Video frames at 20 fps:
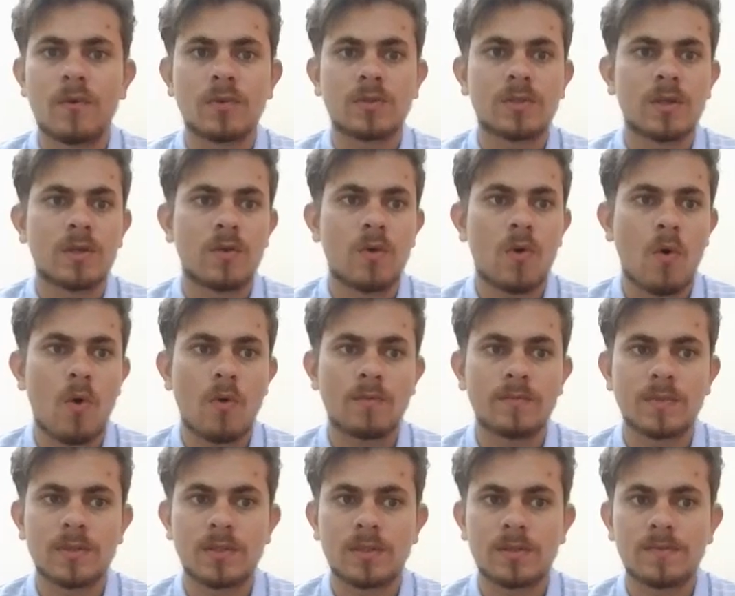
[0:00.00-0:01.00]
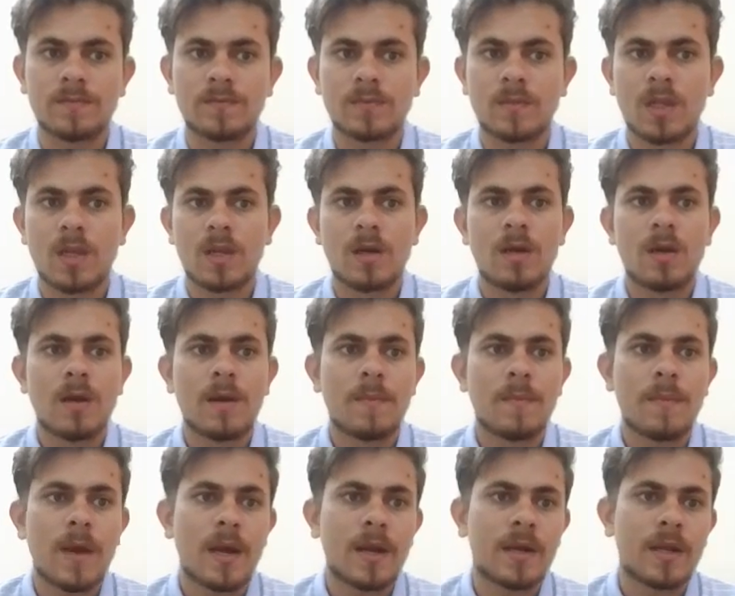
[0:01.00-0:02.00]
foster homes.
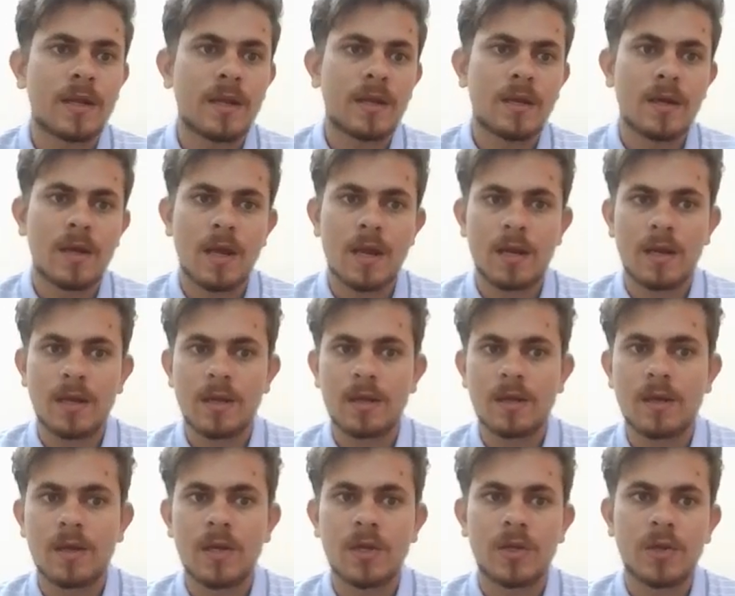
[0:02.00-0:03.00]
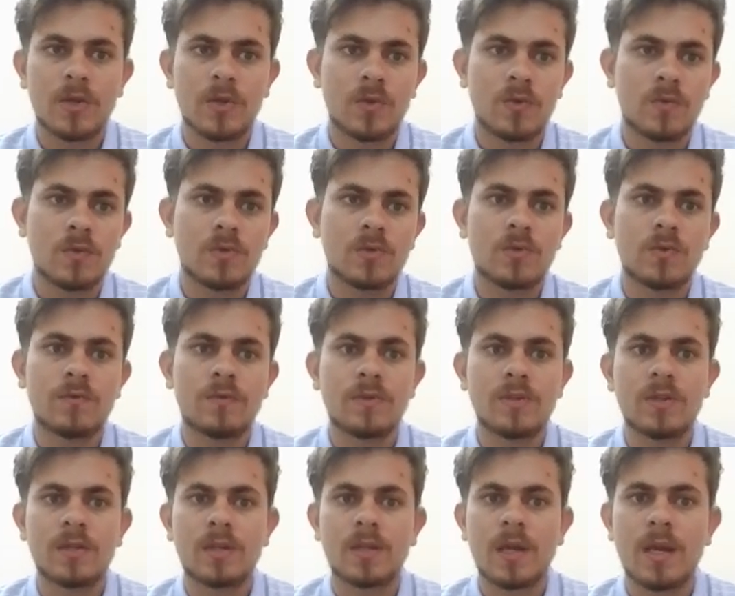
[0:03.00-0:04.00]
Betty Annie continues to
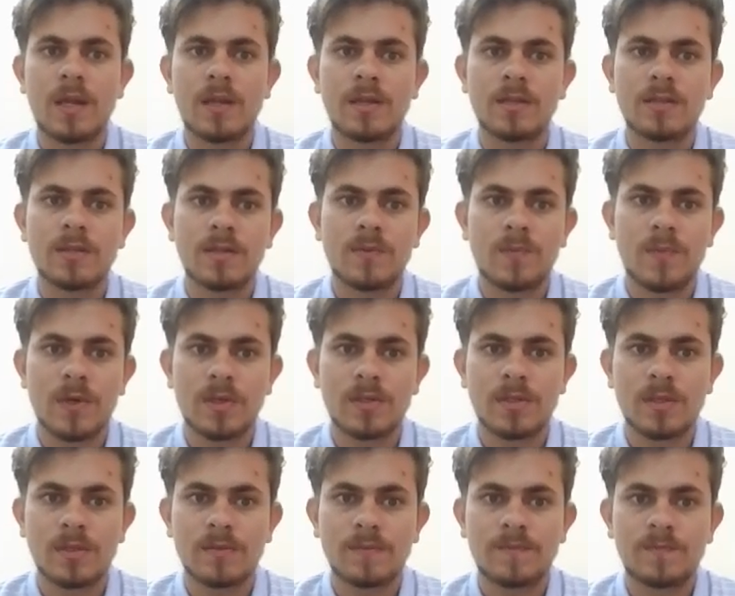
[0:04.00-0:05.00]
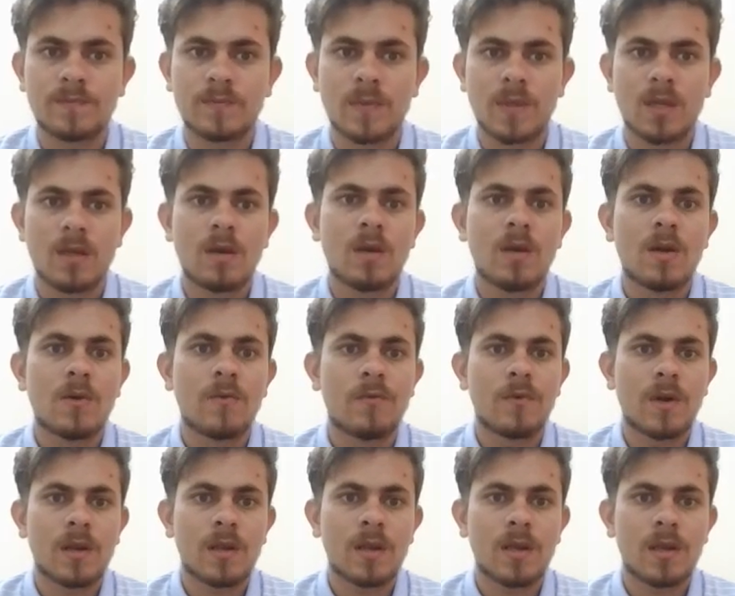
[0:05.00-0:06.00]
visit Kenny in prison,
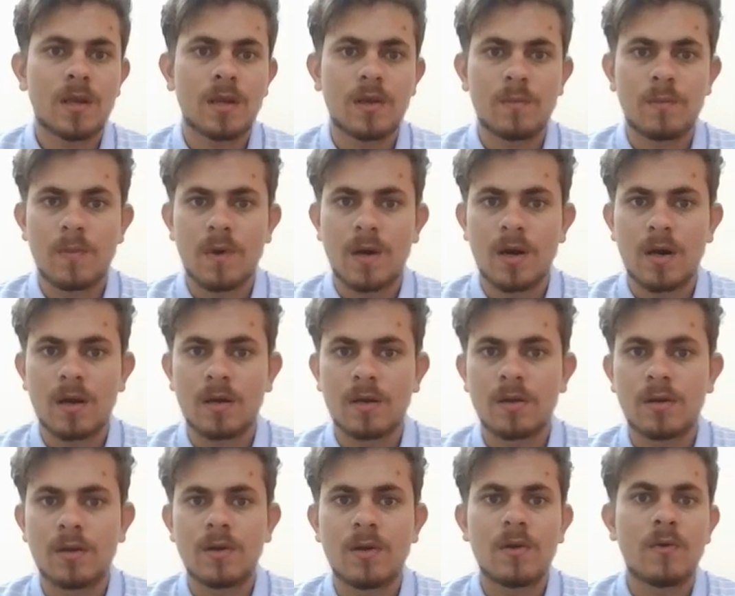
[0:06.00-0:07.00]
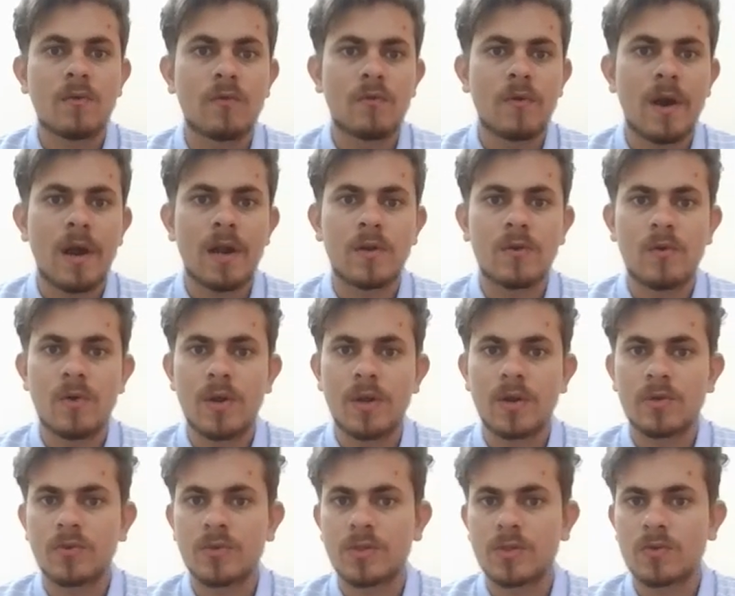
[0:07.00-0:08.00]
working in a bar while
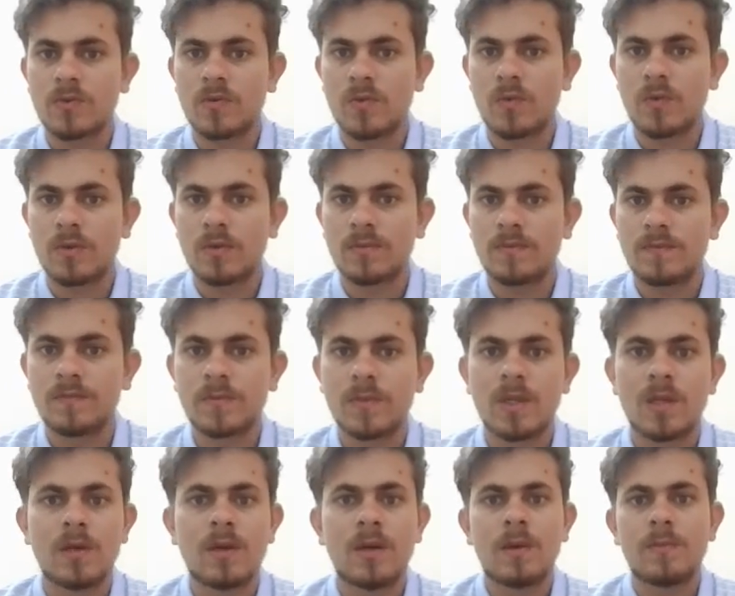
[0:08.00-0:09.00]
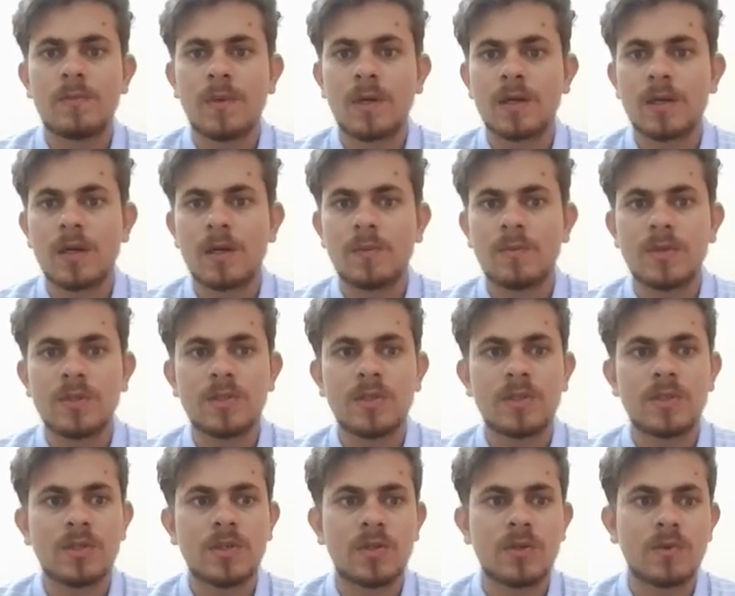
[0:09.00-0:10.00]
going to school. But her
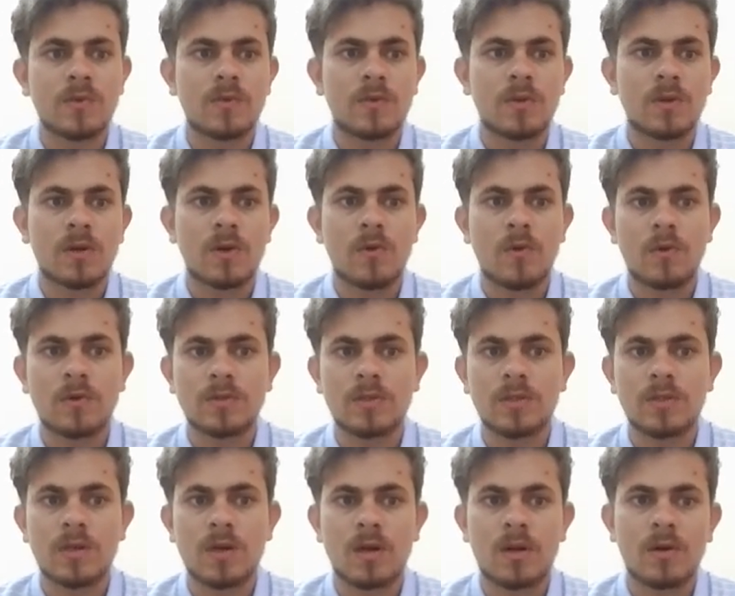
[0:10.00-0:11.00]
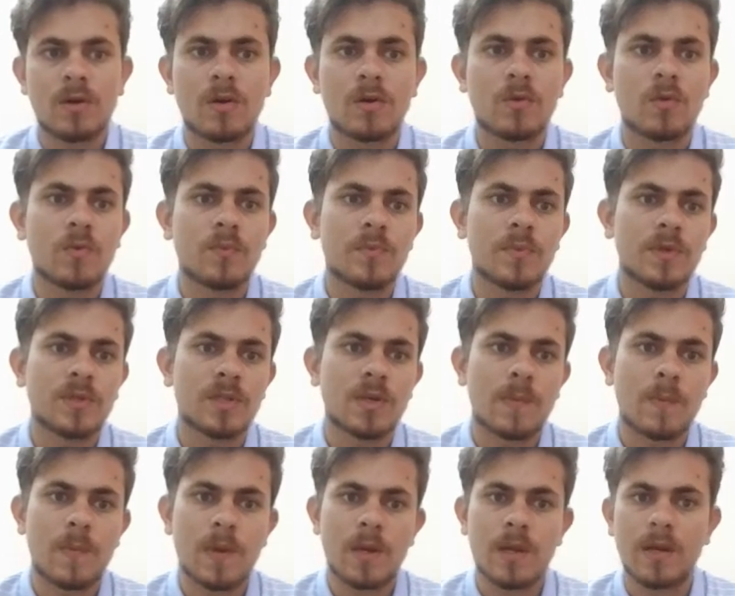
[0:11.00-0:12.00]
busy schedule causes her to miss
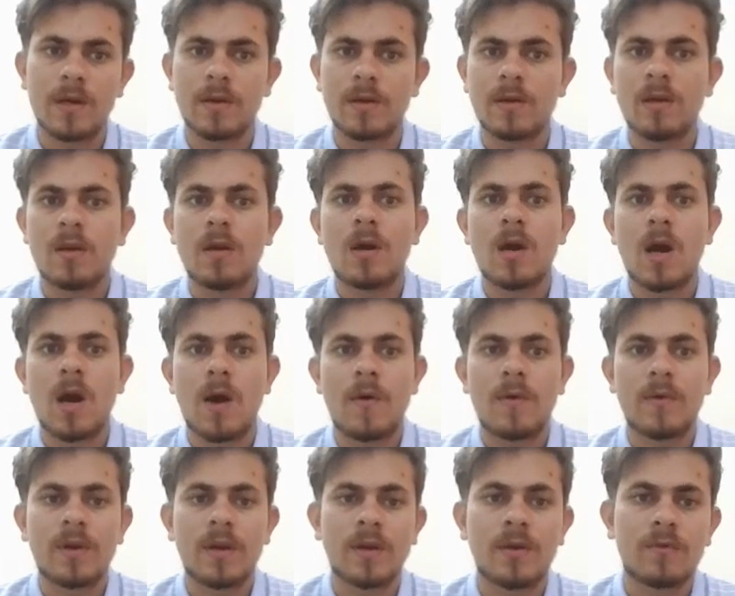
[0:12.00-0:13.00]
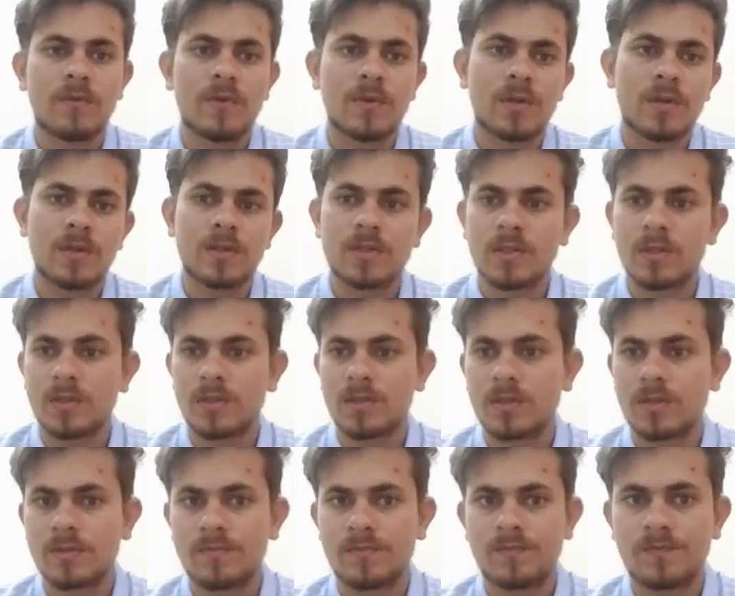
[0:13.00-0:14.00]
a plane outing with her
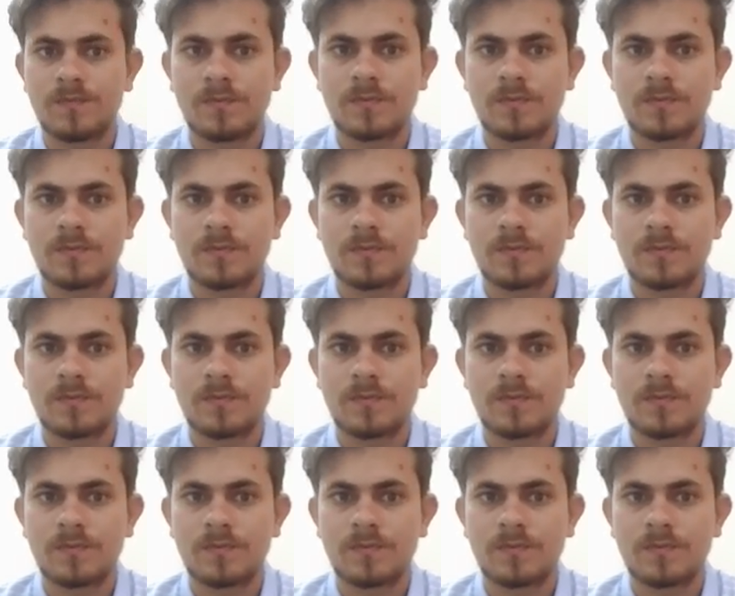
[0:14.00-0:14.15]
sons